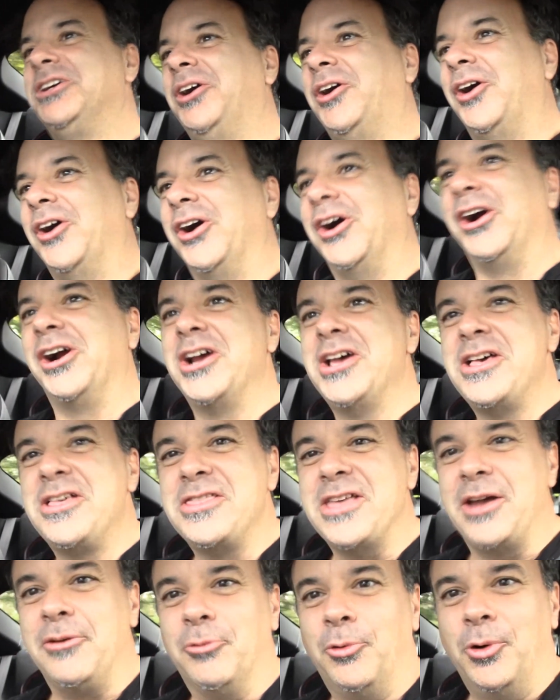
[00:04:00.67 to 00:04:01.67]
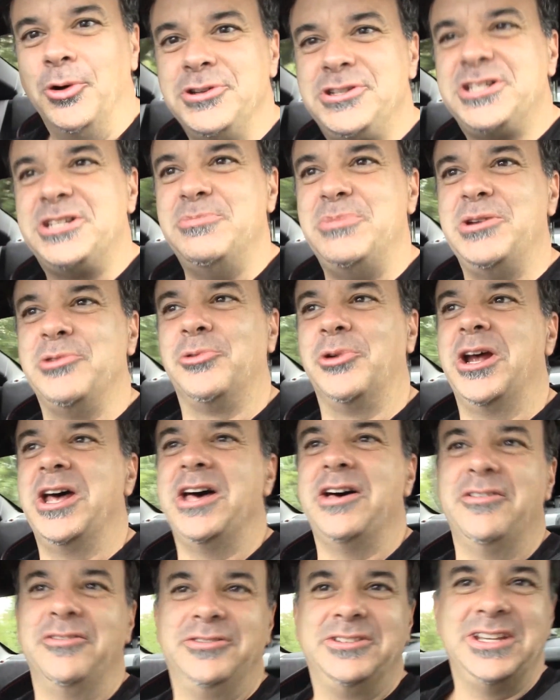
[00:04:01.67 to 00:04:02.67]
car that wants to be
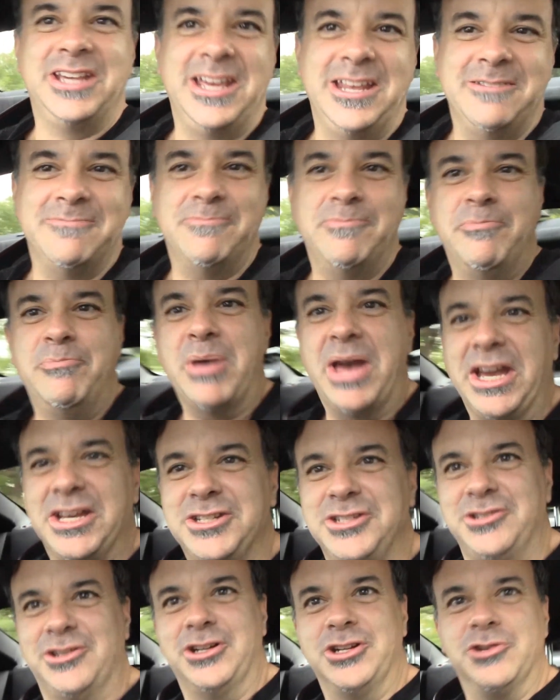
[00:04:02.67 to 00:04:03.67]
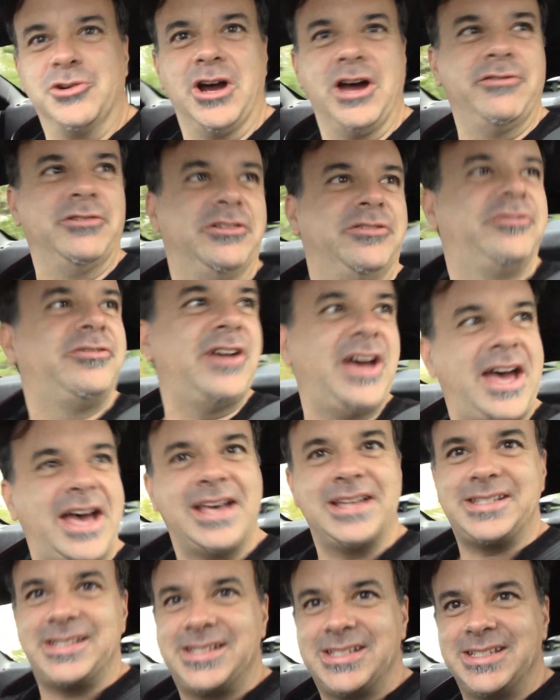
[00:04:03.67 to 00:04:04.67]
revved and begs you to drive it
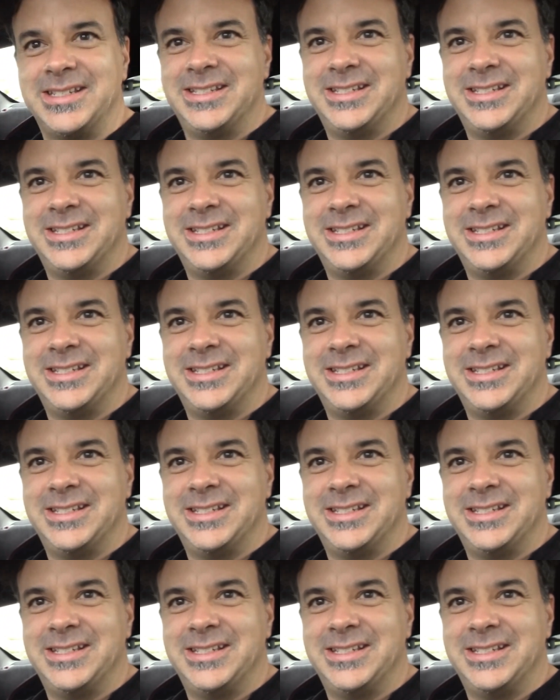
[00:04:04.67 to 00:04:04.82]
fast.